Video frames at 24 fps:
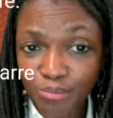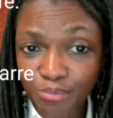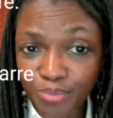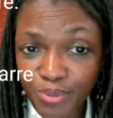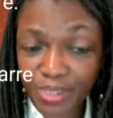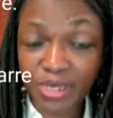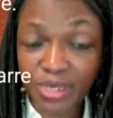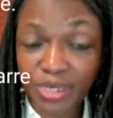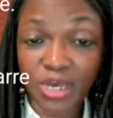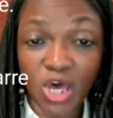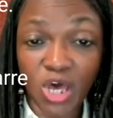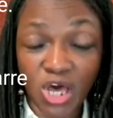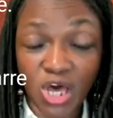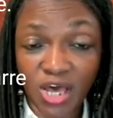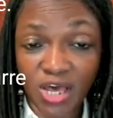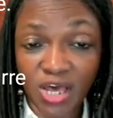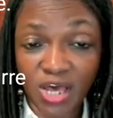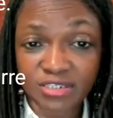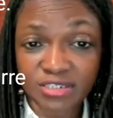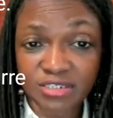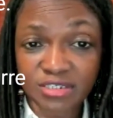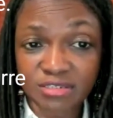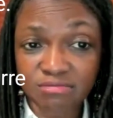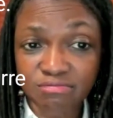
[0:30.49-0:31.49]

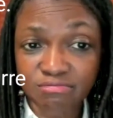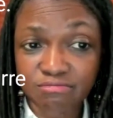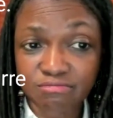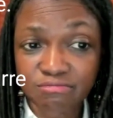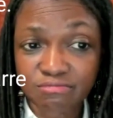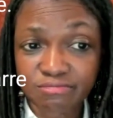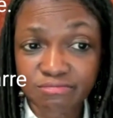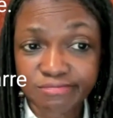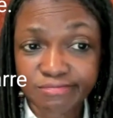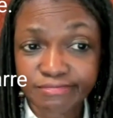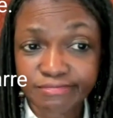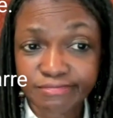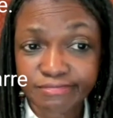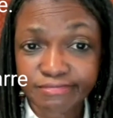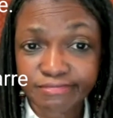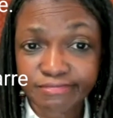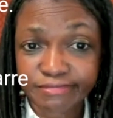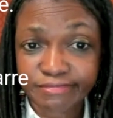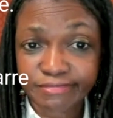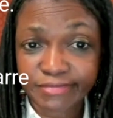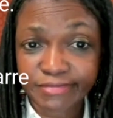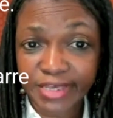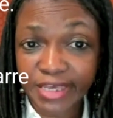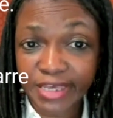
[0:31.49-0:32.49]
Because
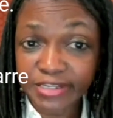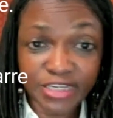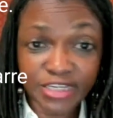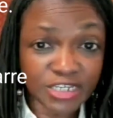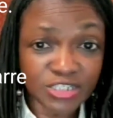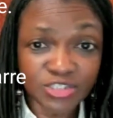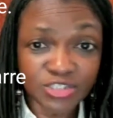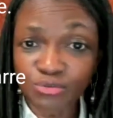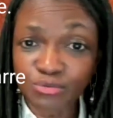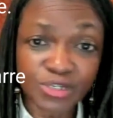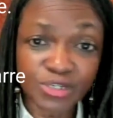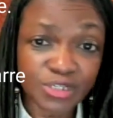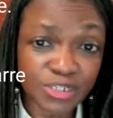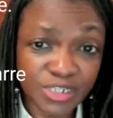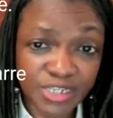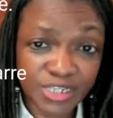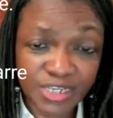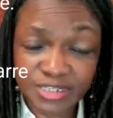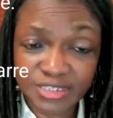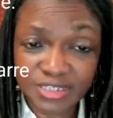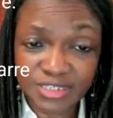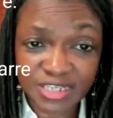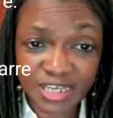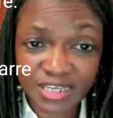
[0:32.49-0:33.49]
it doesn't
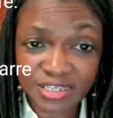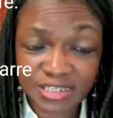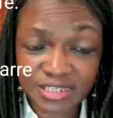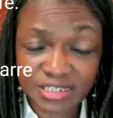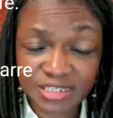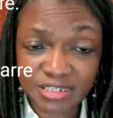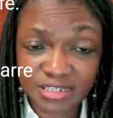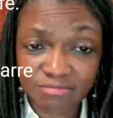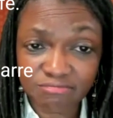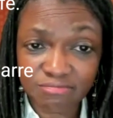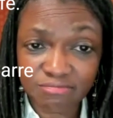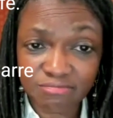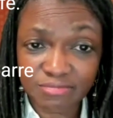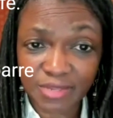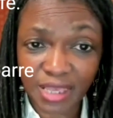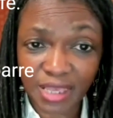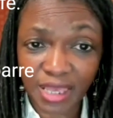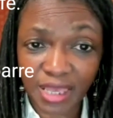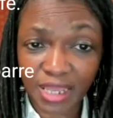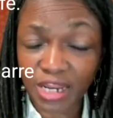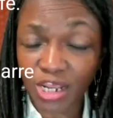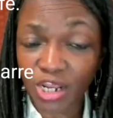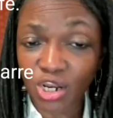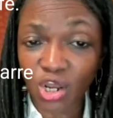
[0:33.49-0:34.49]
really exist.
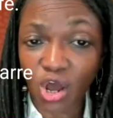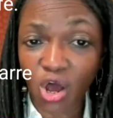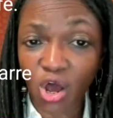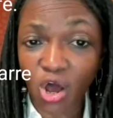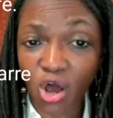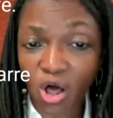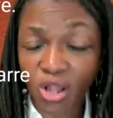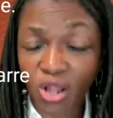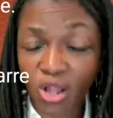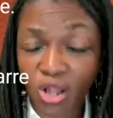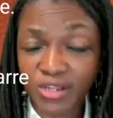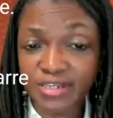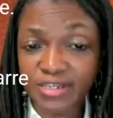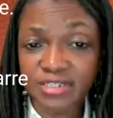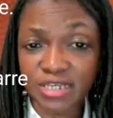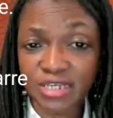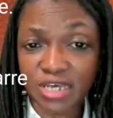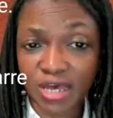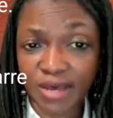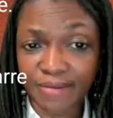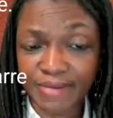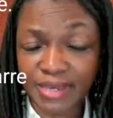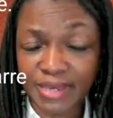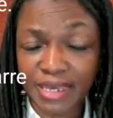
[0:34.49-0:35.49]
And it all is
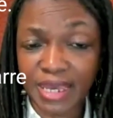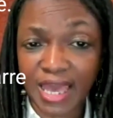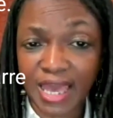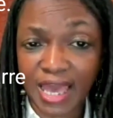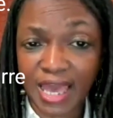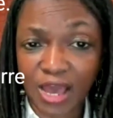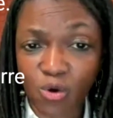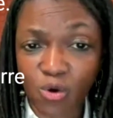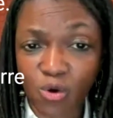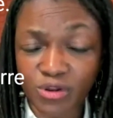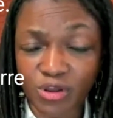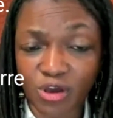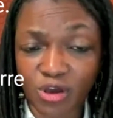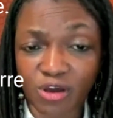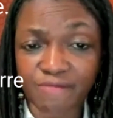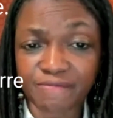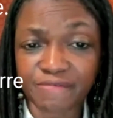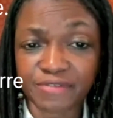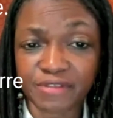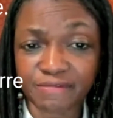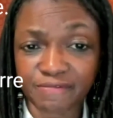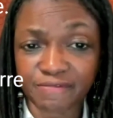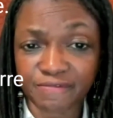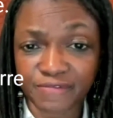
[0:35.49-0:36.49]
coming out
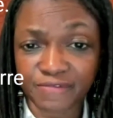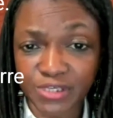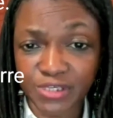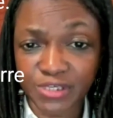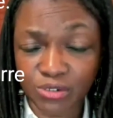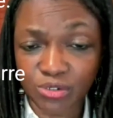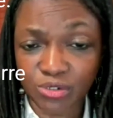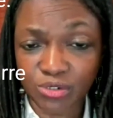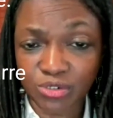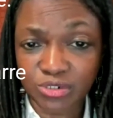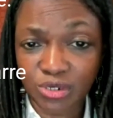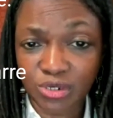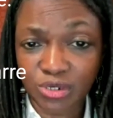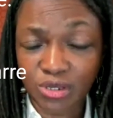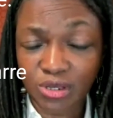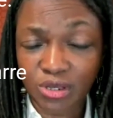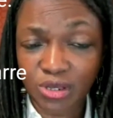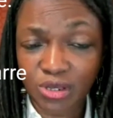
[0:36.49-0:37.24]
of the field